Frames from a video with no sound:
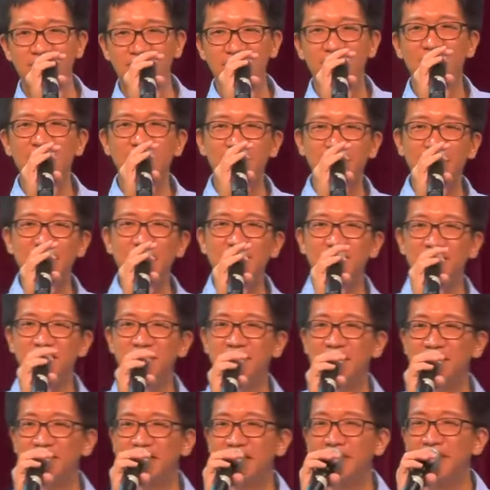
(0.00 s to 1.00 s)
Around there,
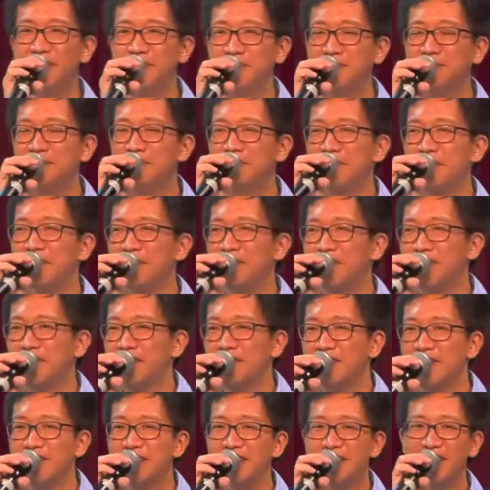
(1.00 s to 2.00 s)
around there, right?
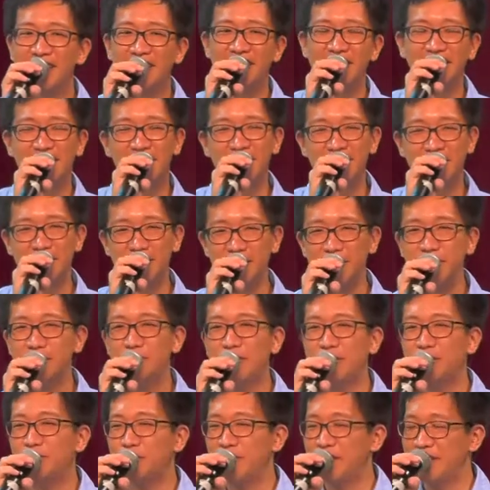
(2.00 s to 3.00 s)
Uh, I tell you
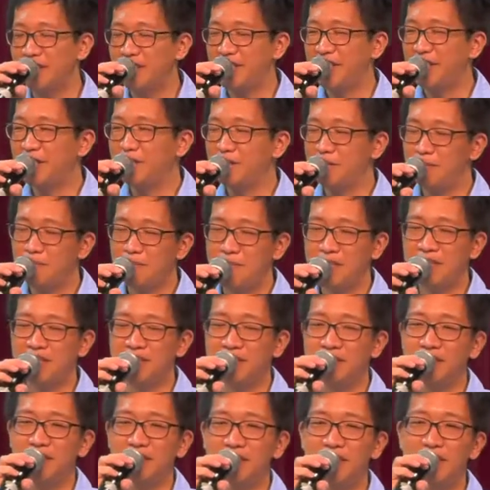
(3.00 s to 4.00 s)
what 20 years
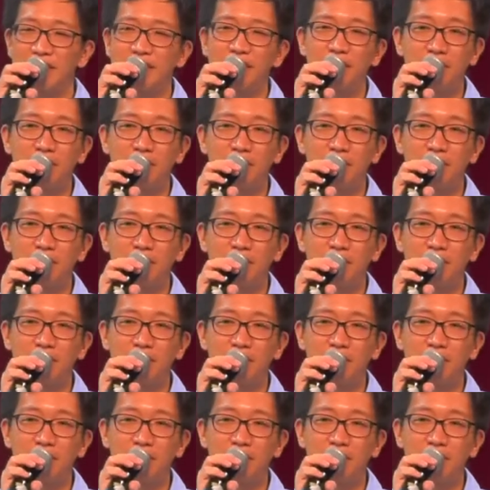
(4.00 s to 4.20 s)
means, okay?